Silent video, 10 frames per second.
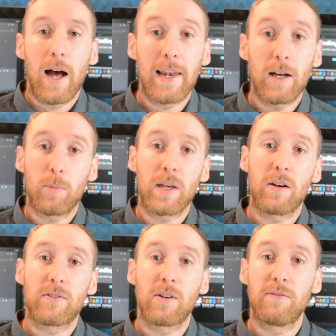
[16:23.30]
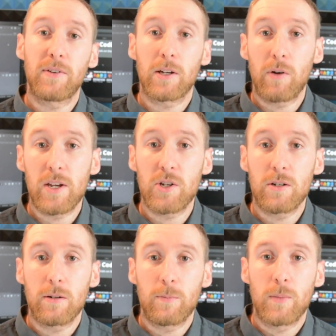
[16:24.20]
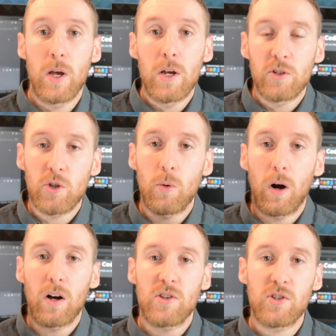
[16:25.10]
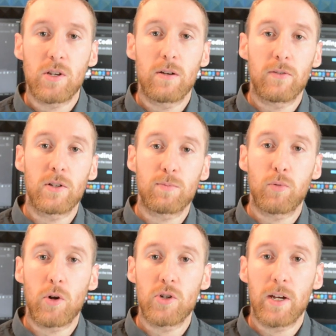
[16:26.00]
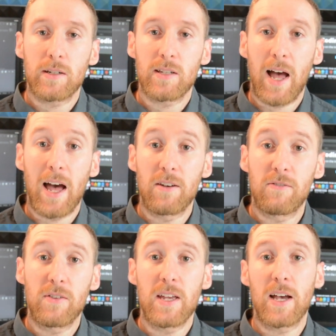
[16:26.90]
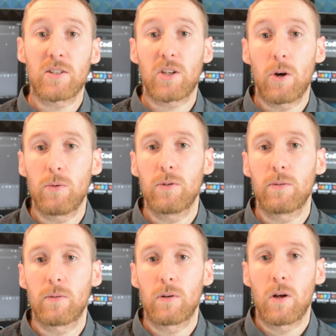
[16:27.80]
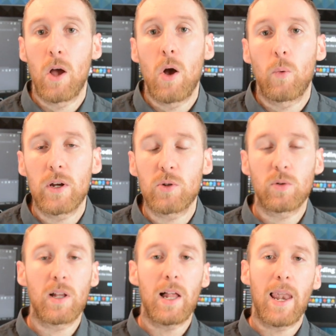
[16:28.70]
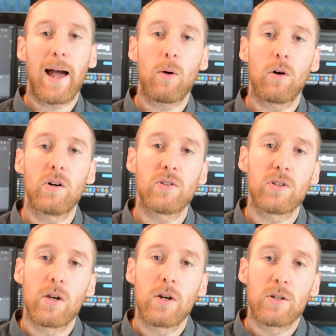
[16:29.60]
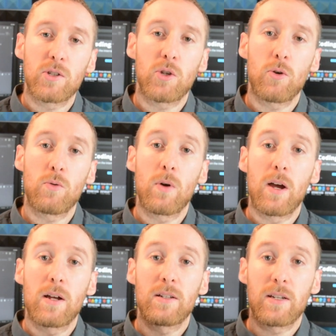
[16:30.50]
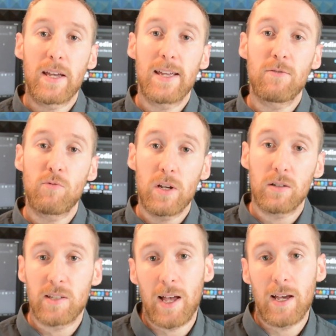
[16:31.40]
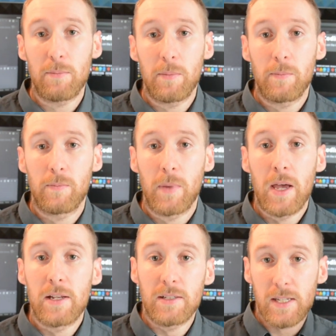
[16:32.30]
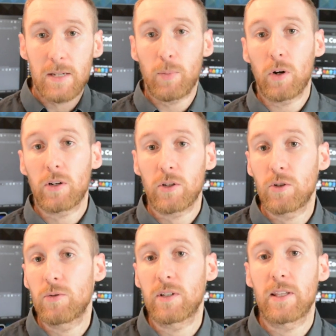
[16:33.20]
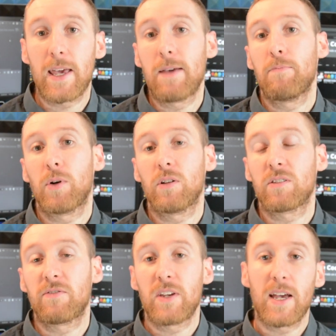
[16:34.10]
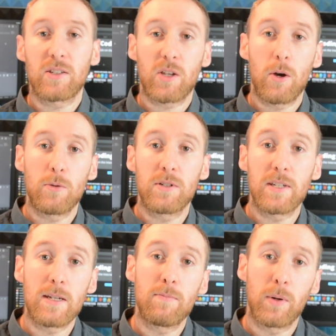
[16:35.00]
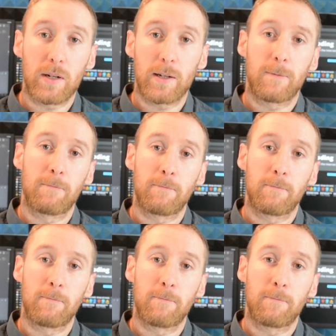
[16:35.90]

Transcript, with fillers: a little bit of configuration to our serverless project and V S Code, which will allow us to, in real time, debug using the inbuilt V S Code debugger.